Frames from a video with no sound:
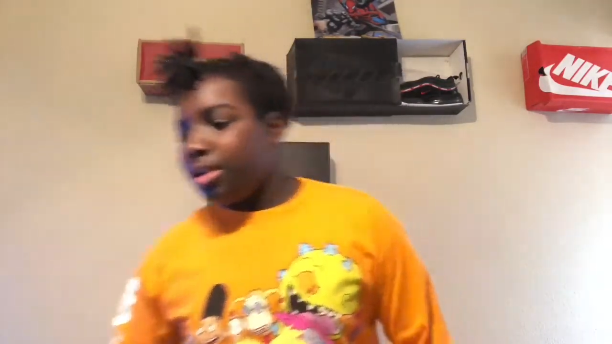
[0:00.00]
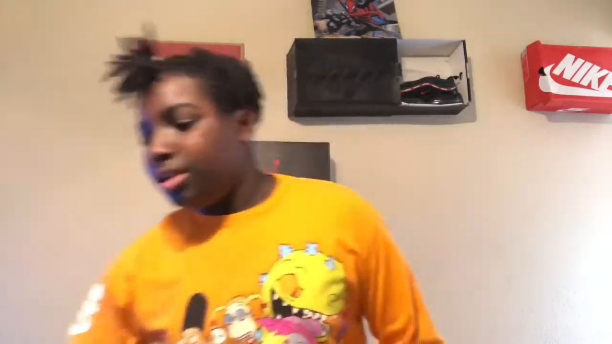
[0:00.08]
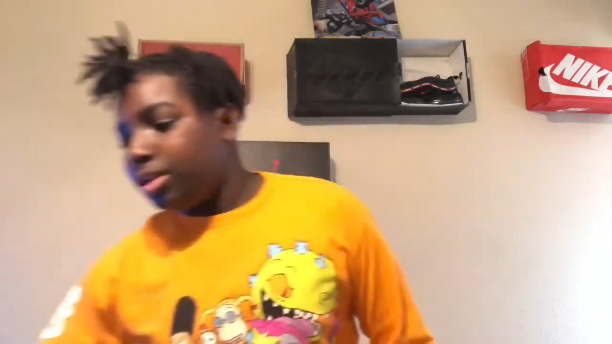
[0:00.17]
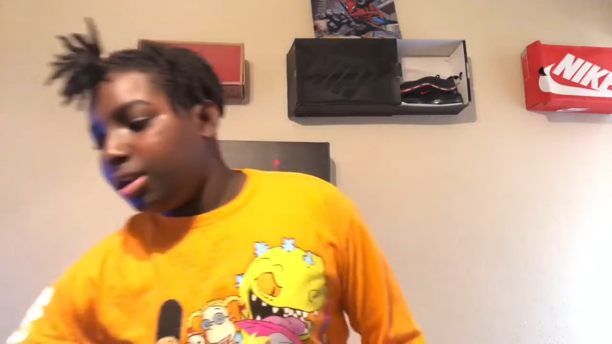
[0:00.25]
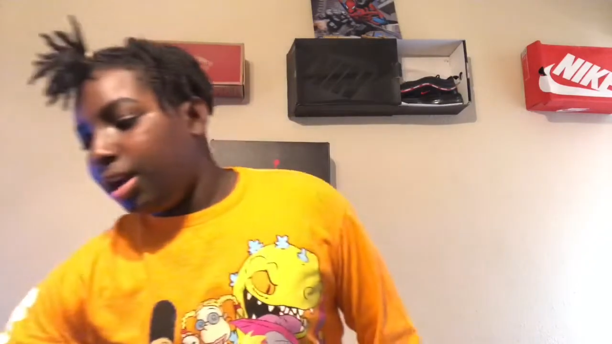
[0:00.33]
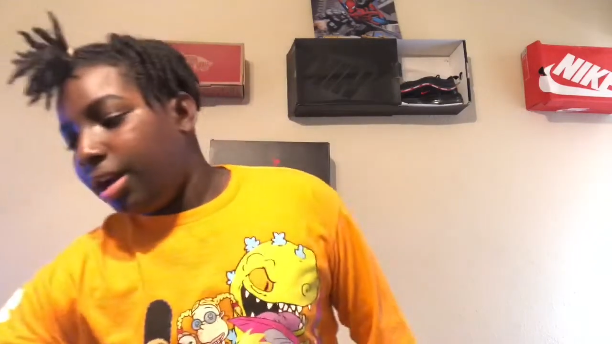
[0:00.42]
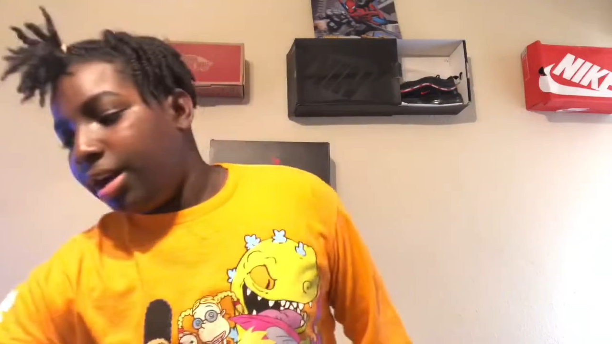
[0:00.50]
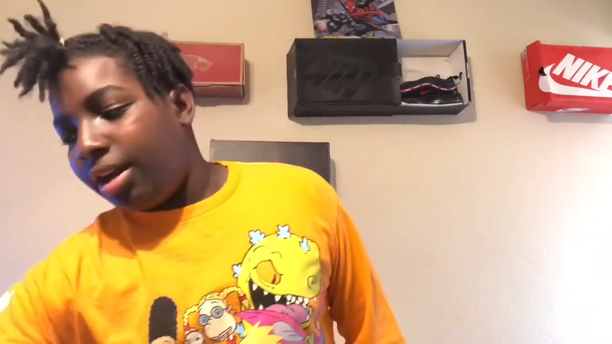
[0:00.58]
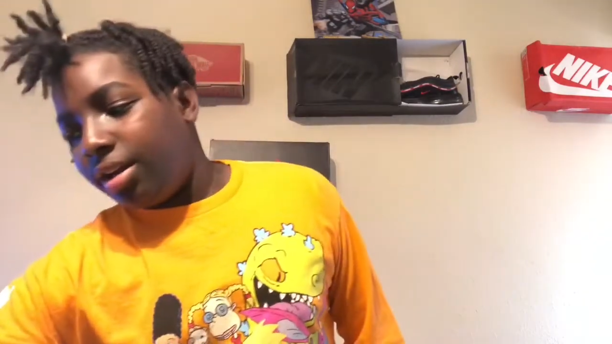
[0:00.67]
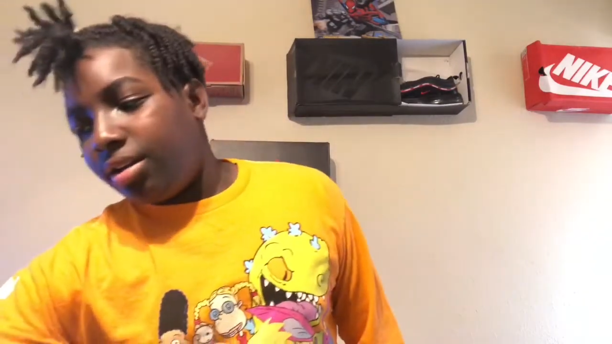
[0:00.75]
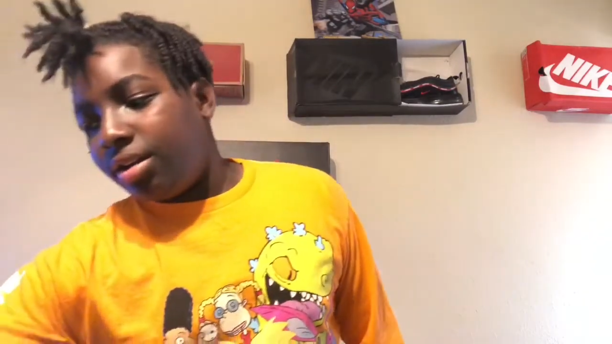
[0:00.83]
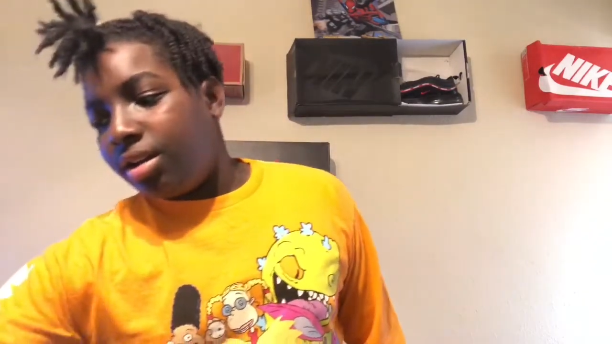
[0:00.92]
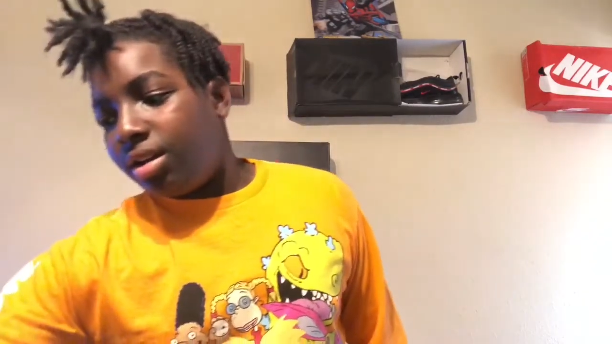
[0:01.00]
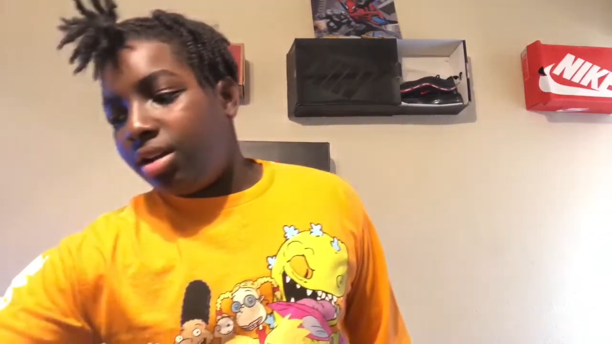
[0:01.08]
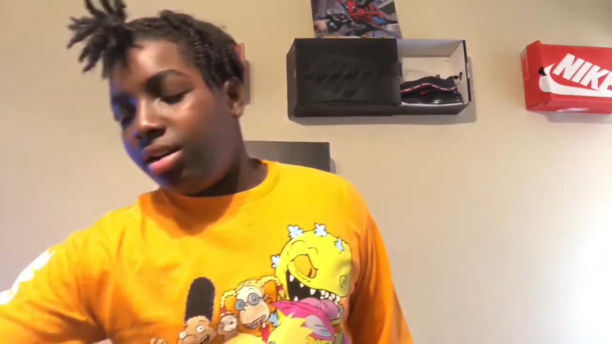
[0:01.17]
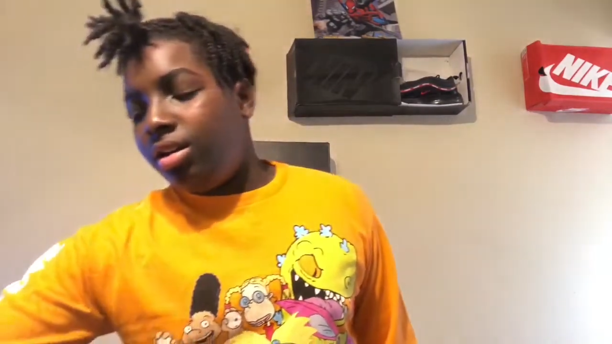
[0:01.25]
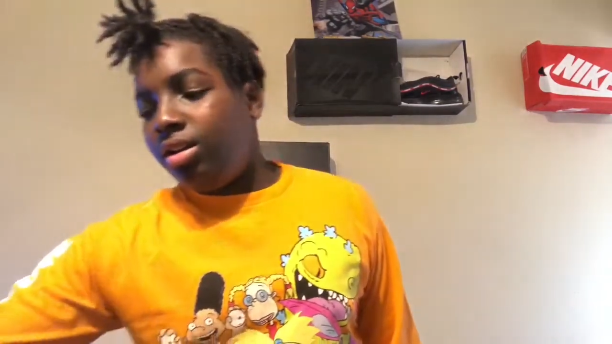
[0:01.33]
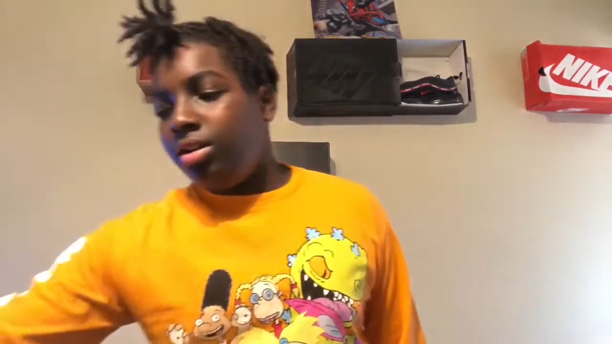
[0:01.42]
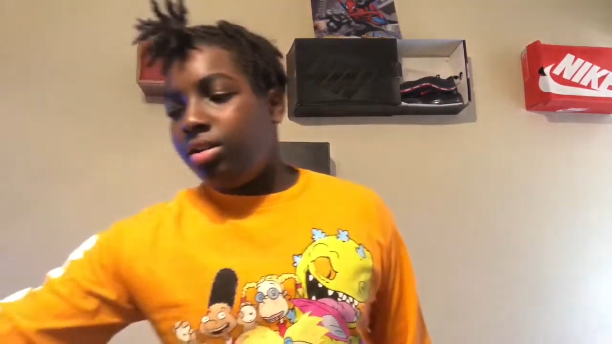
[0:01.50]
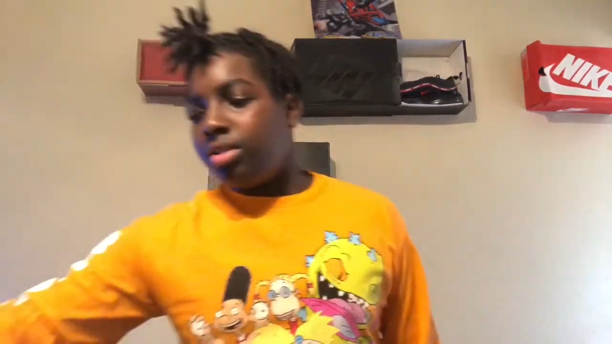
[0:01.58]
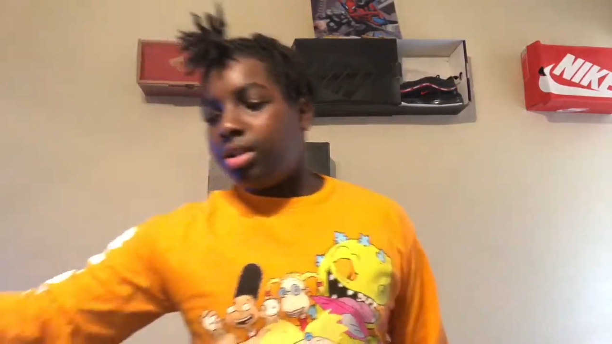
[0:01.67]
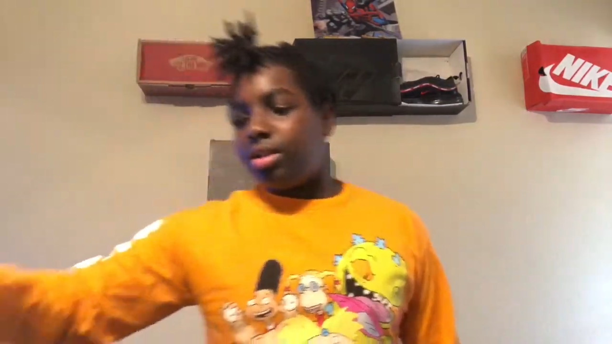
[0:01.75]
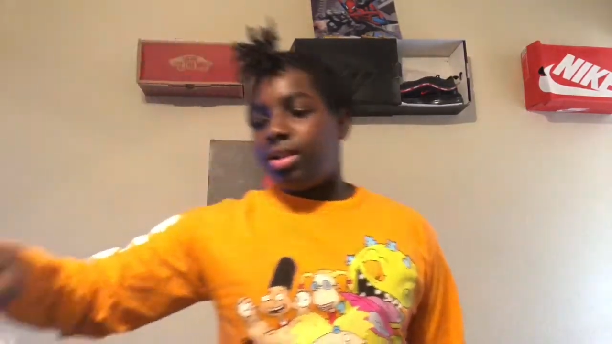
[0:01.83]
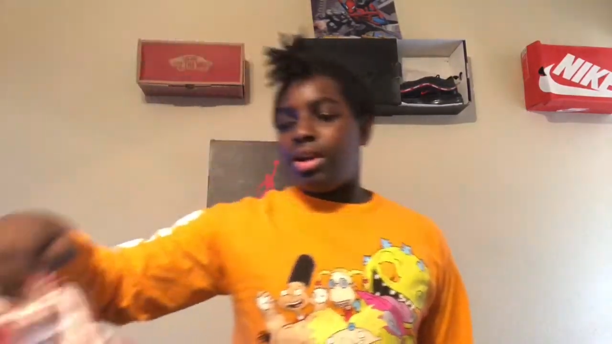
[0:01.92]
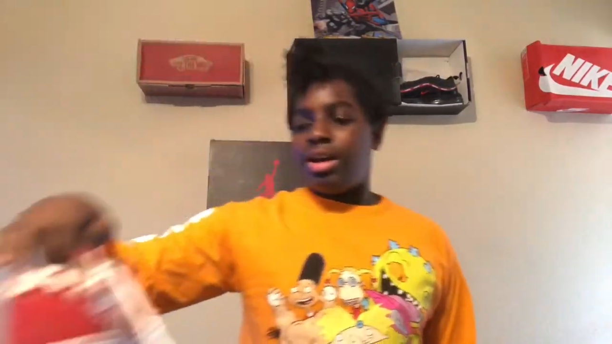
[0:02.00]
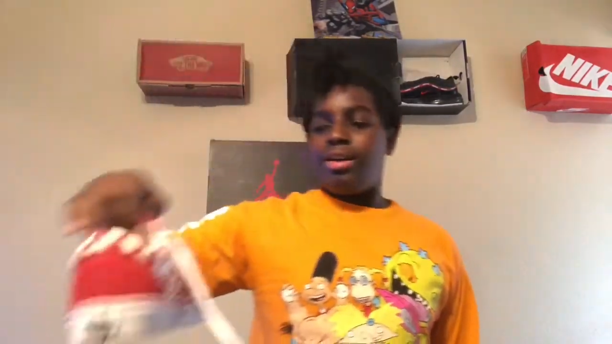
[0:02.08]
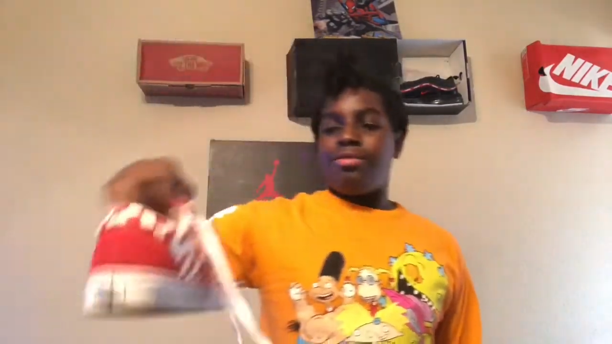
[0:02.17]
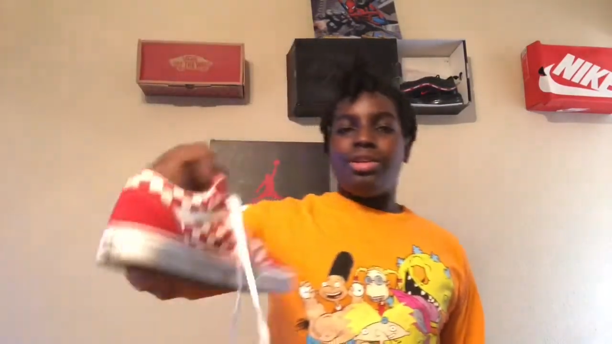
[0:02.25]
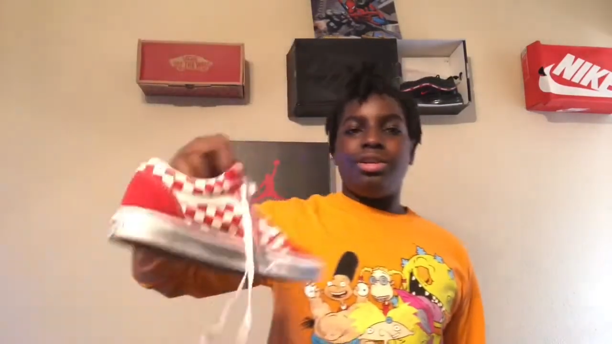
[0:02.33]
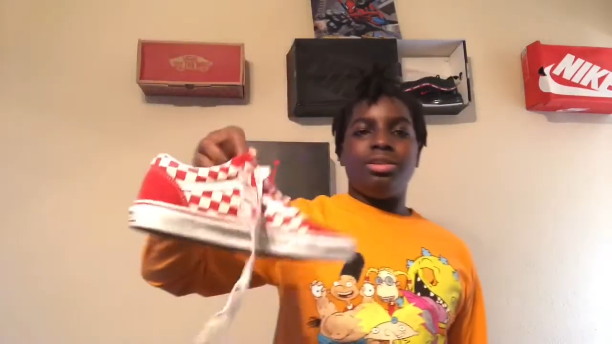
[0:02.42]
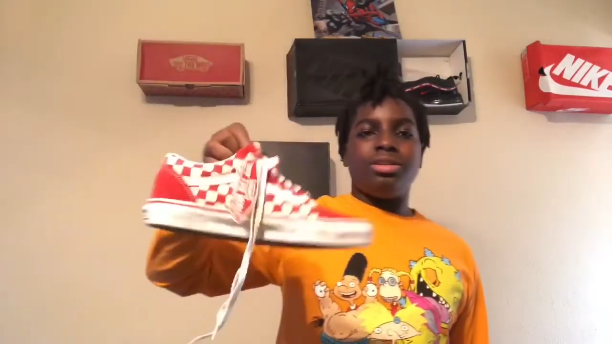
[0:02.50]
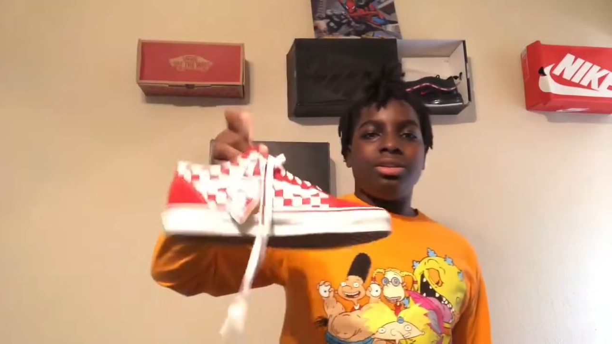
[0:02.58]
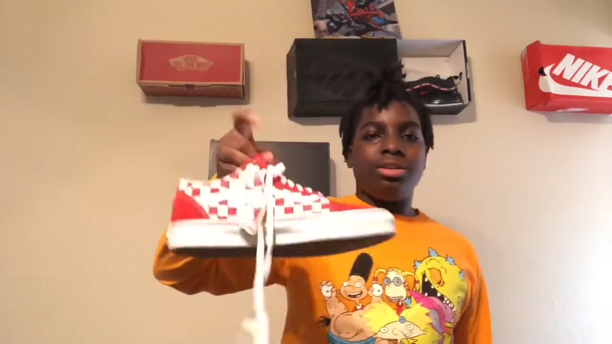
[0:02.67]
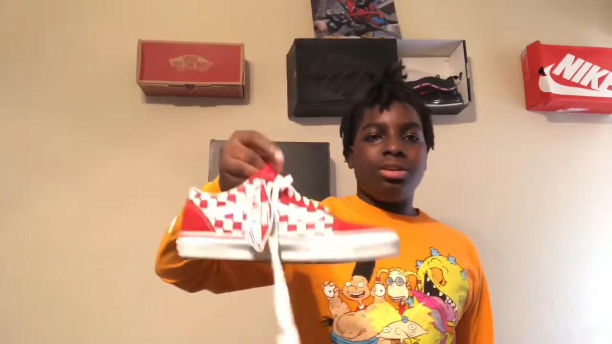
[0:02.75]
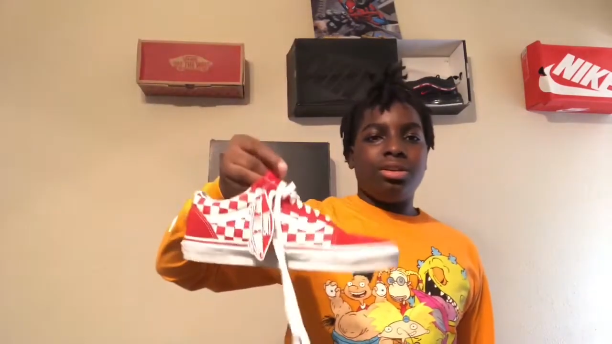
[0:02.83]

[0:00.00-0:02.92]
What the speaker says: And then I have these